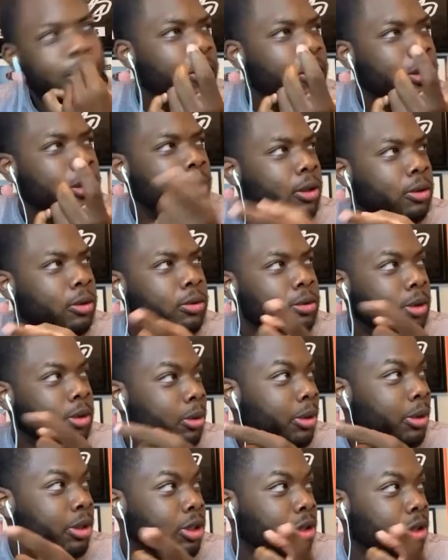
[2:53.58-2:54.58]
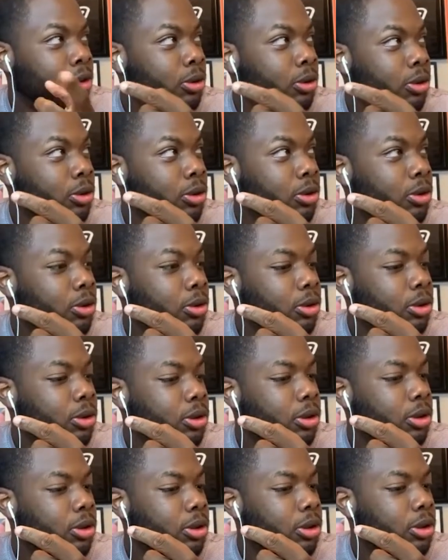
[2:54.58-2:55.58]
Oh, no one told her?
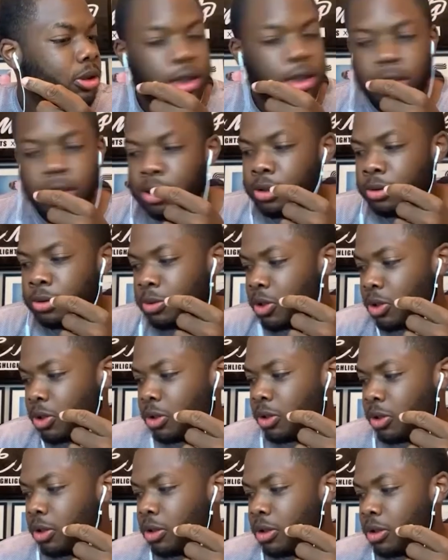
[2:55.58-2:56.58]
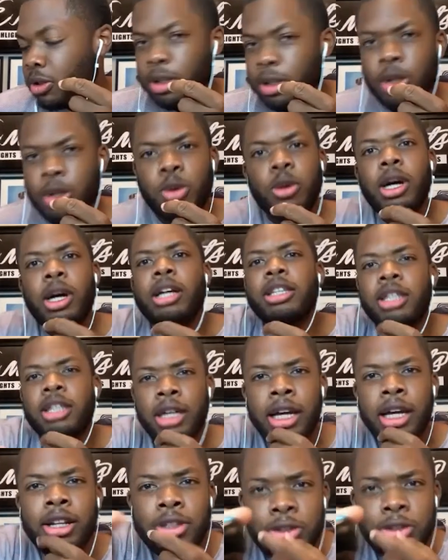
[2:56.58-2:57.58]
Oh, I'm sorry. Well, how
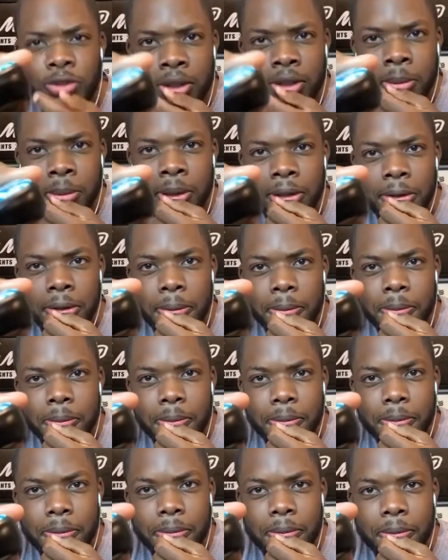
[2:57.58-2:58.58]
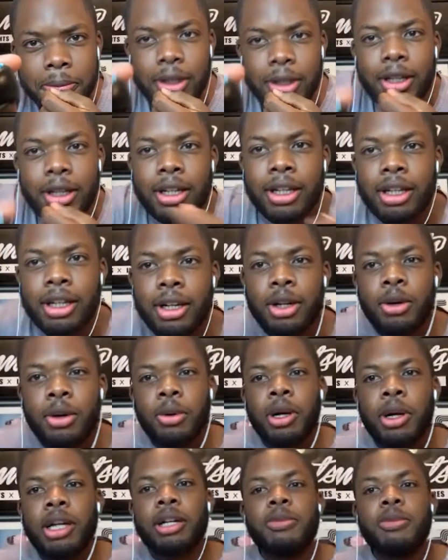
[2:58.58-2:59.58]
do you feel about it? All
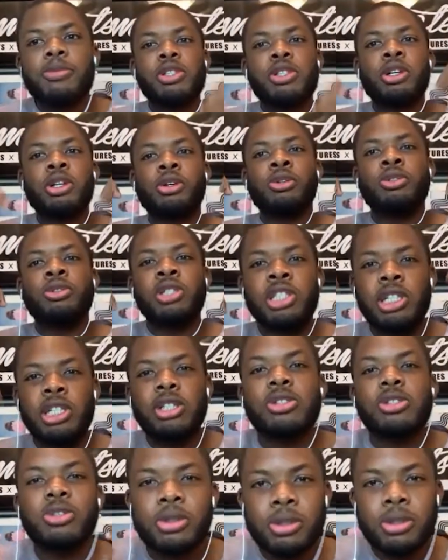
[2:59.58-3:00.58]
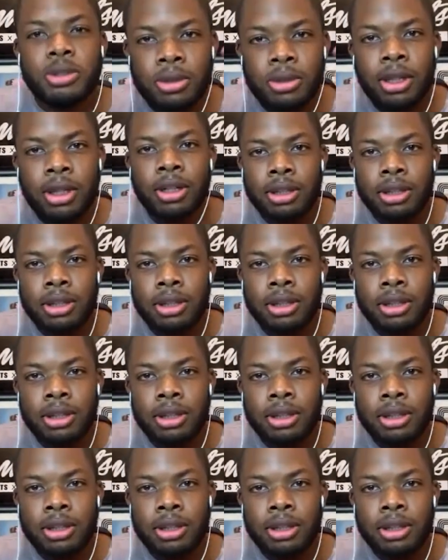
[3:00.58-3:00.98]
right, so she's going through all